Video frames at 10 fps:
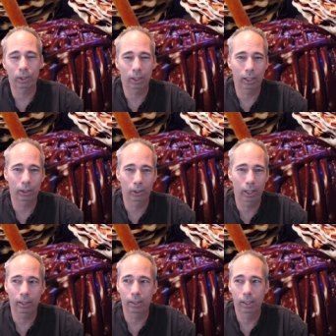talking
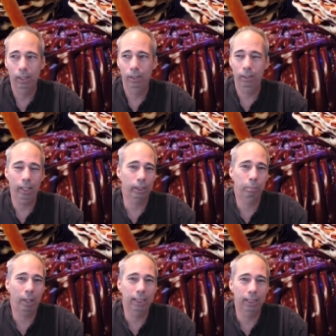trucking. You got to
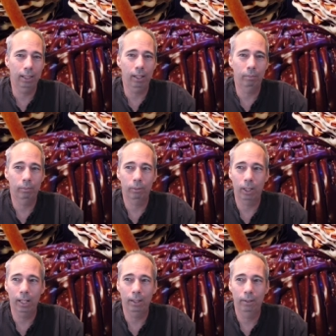spice it up, right?